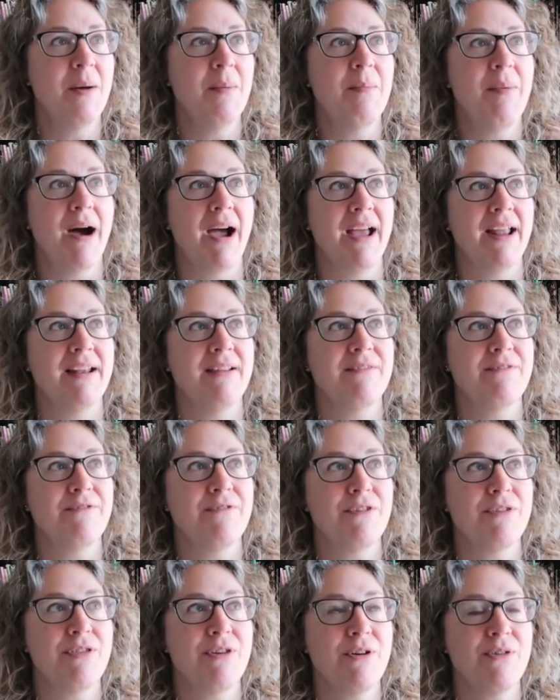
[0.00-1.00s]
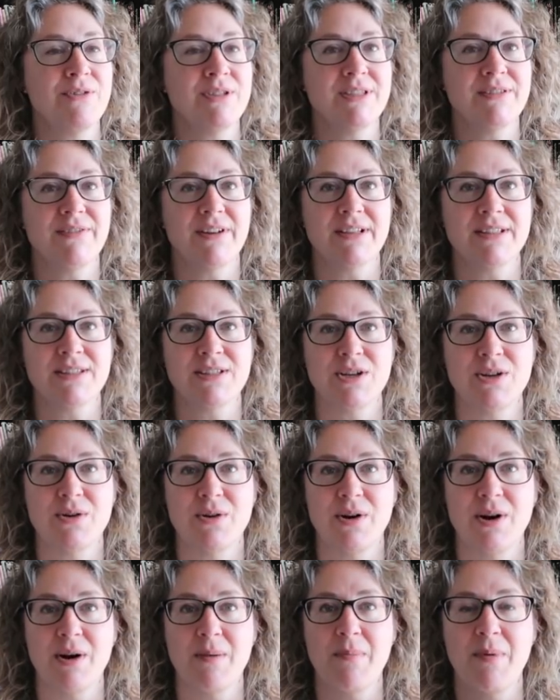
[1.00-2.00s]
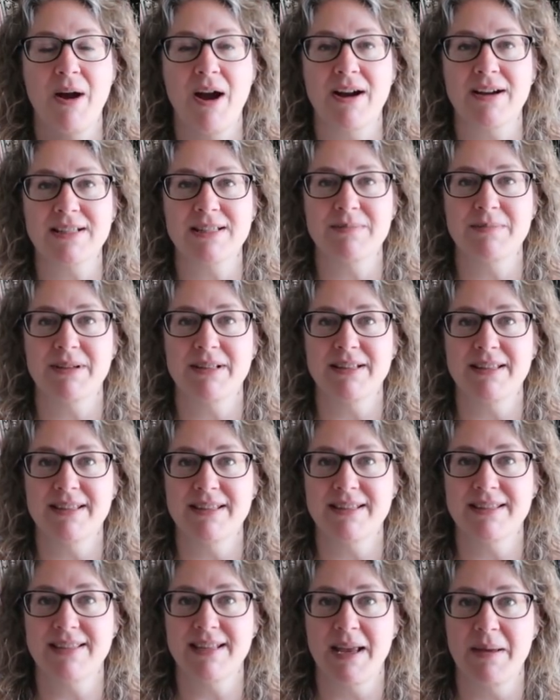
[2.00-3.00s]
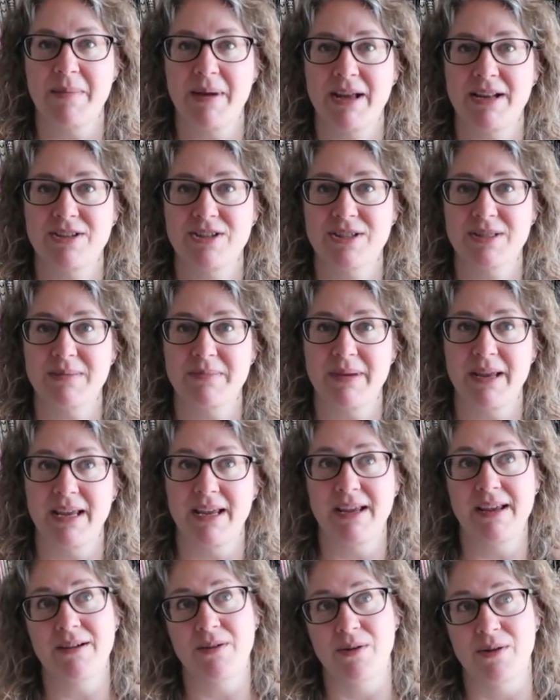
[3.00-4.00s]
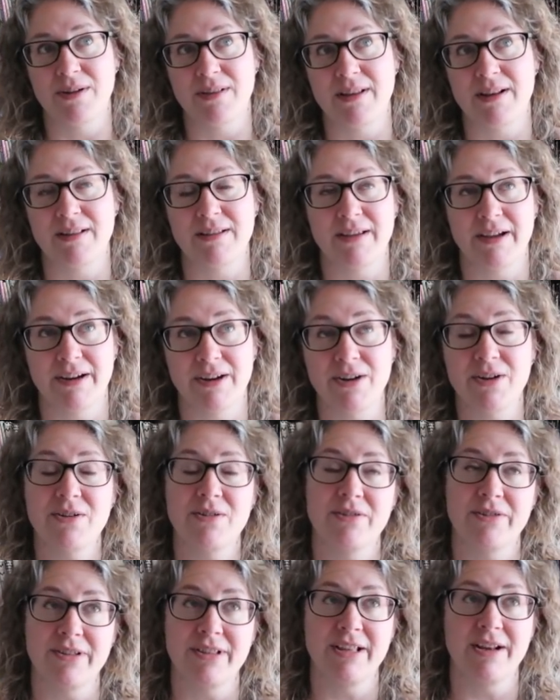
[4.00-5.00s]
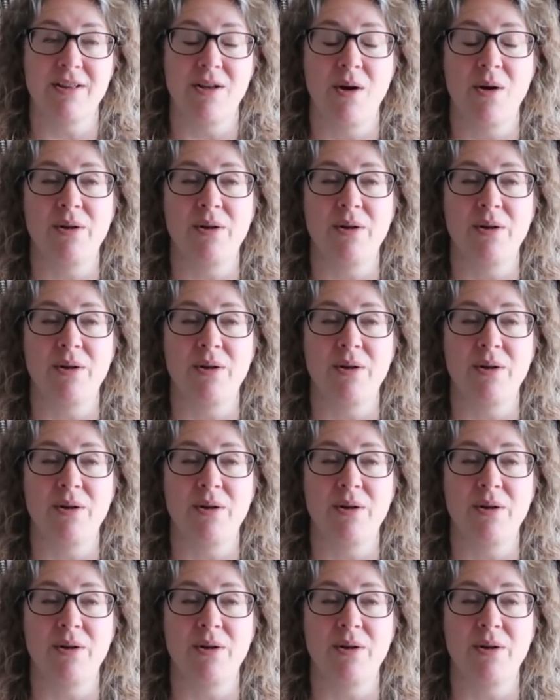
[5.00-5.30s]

but for those of us who are approximately the same age as me, or a little younger or a little